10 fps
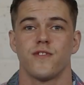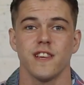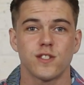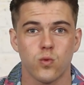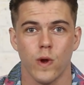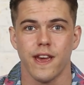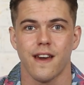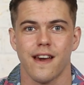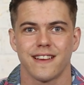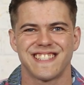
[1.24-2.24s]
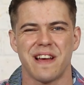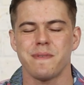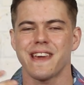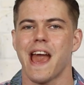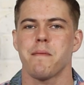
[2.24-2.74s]
this week,
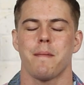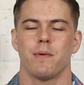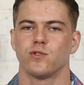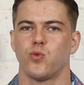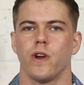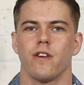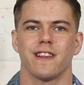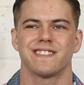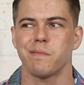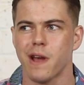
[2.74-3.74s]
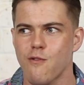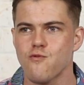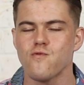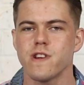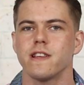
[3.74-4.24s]
something came up on Twitter, and it's something I
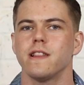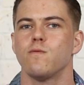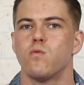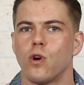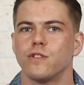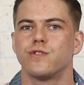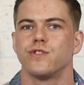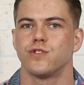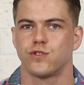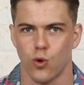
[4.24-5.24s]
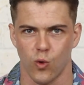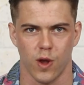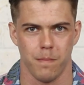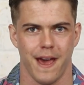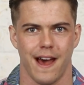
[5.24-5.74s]
really wanted to
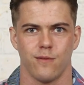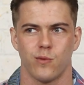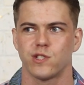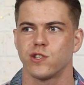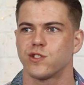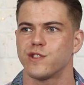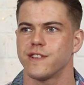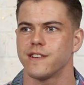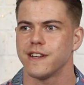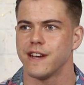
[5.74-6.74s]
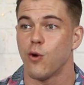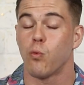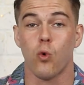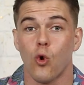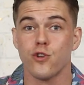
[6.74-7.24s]
talk about, which is the
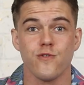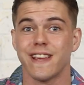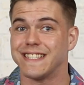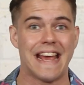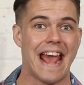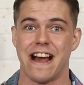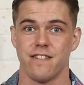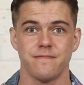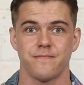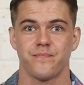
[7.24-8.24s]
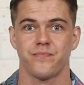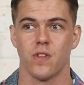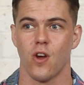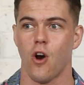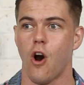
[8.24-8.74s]
watering down
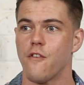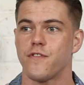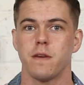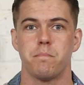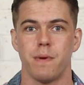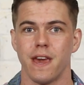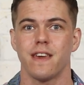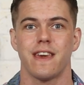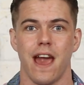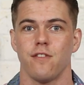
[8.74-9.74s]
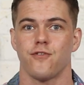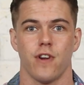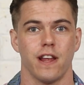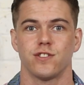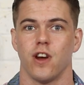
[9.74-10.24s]
of the big game
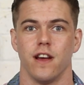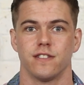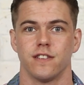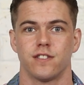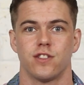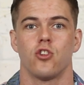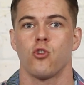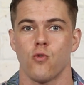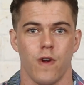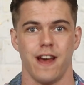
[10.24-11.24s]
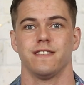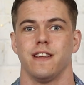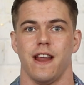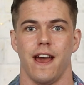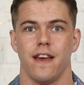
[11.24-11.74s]
franchises that are around
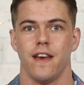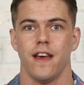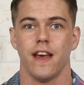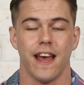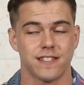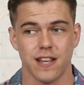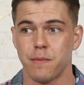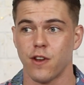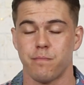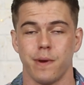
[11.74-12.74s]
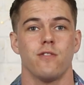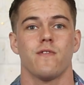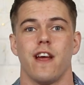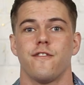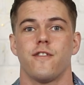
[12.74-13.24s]
today, and some that have been
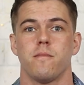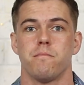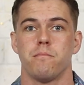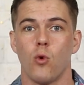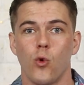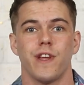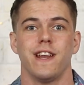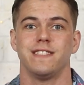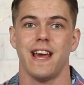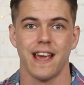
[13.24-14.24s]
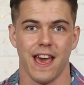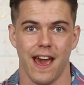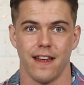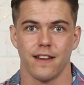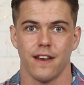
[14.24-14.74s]
around for more than a
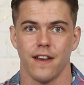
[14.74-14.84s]
decade.